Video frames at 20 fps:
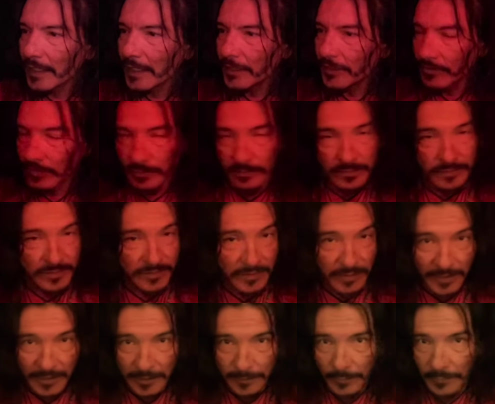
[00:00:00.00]
you couldn't
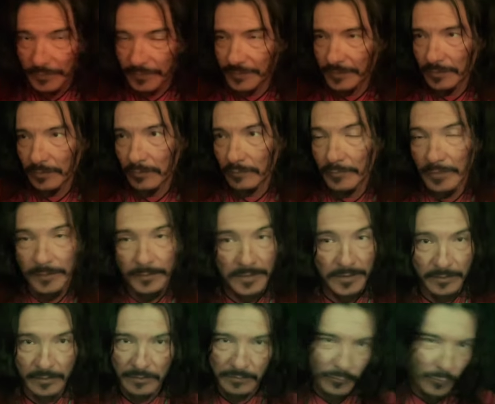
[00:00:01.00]
sleep or so, or maybe
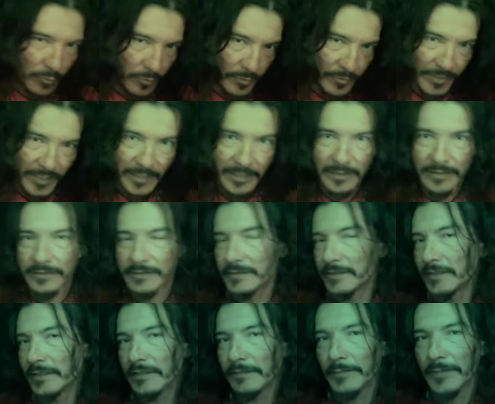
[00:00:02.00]
you're worrying and
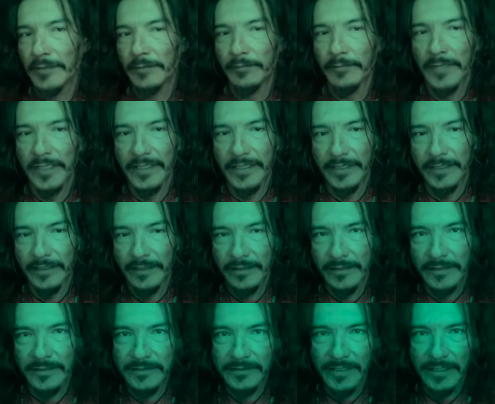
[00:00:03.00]
shit about money and
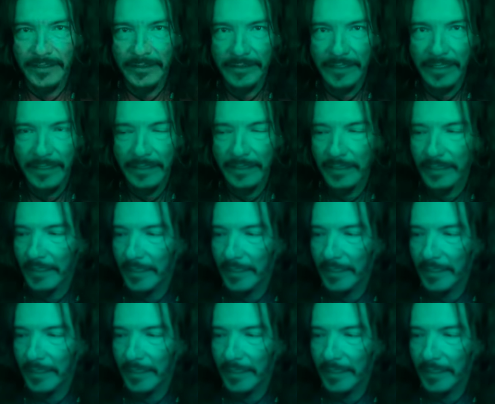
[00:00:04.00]
things like that,